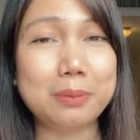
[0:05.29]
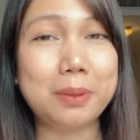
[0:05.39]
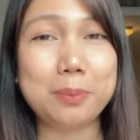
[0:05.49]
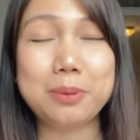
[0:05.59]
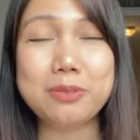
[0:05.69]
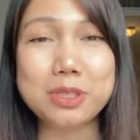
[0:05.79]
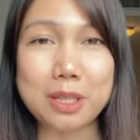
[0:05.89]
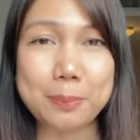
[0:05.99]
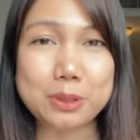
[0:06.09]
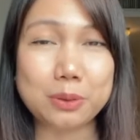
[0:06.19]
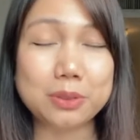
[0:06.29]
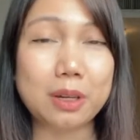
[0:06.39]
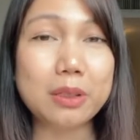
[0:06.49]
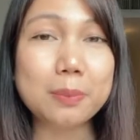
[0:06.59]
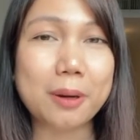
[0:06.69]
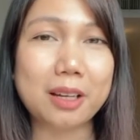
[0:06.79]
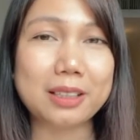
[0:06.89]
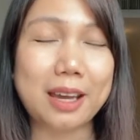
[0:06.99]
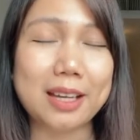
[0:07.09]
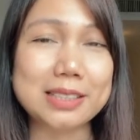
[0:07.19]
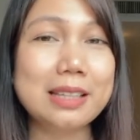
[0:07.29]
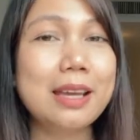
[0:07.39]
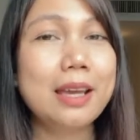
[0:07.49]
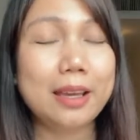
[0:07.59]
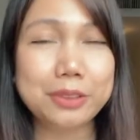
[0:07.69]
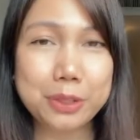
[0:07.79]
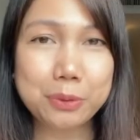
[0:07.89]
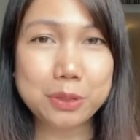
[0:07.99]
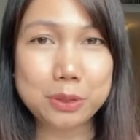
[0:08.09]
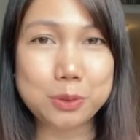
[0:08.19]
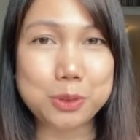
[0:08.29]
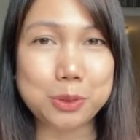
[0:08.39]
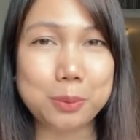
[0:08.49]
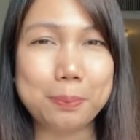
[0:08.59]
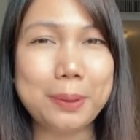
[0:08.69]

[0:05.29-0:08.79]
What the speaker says: in my previous episodes on the podcast and here on YouTube,